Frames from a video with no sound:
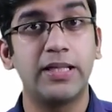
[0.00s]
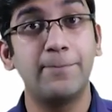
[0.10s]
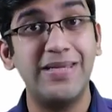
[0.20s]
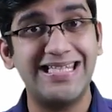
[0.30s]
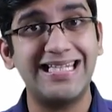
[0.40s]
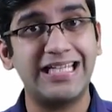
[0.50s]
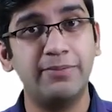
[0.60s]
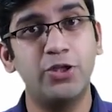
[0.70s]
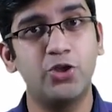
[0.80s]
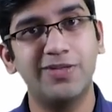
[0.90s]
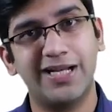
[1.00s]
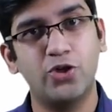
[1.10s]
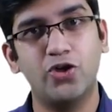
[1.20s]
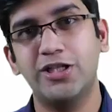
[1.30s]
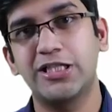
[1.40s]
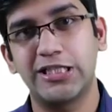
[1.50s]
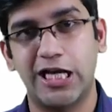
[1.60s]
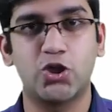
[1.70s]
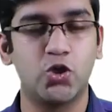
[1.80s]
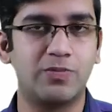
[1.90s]
Mesenchymal tumor, I call it
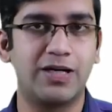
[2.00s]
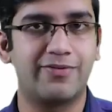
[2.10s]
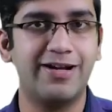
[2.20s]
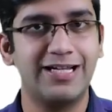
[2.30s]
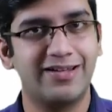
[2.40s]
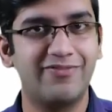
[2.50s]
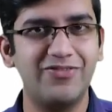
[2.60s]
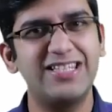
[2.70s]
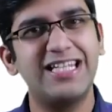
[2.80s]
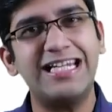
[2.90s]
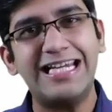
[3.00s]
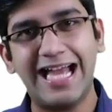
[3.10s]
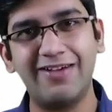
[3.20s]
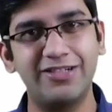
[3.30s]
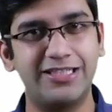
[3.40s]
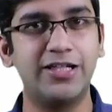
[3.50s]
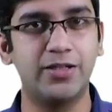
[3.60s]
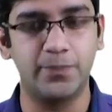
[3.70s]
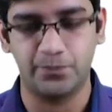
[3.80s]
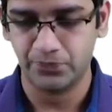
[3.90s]
sarcoma. Right? We generally have a
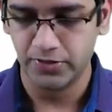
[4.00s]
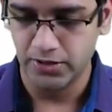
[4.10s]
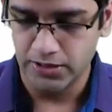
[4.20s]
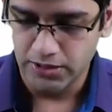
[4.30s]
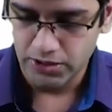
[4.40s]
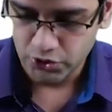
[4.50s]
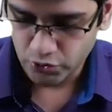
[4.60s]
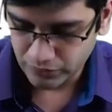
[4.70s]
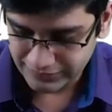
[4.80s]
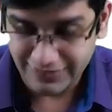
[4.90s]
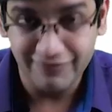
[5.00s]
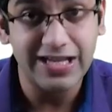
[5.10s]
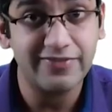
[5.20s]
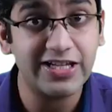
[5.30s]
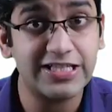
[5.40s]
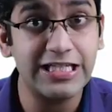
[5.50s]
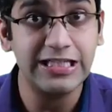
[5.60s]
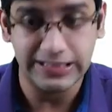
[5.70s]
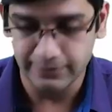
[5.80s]
term. So we are still in